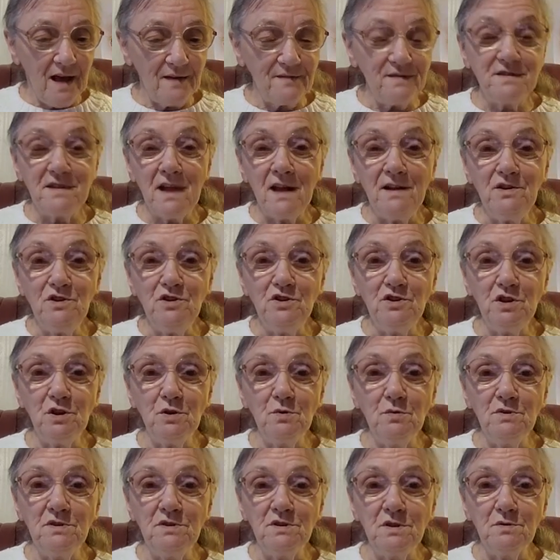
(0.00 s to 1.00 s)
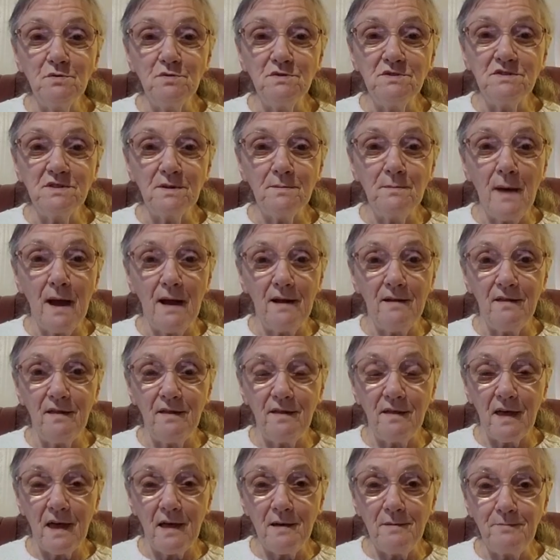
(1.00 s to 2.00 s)
I sent two to
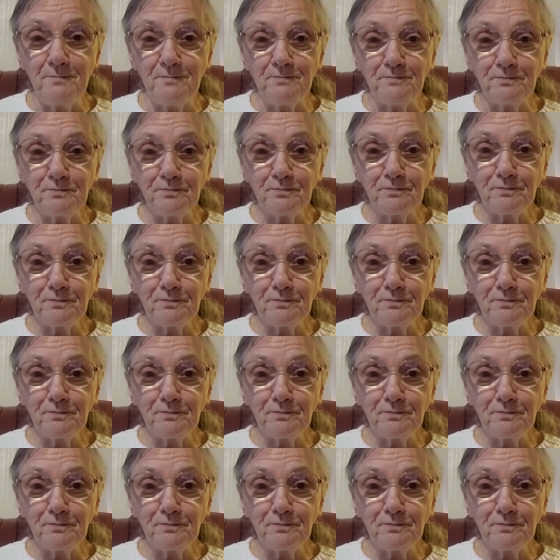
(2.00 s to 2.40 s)
Samantha.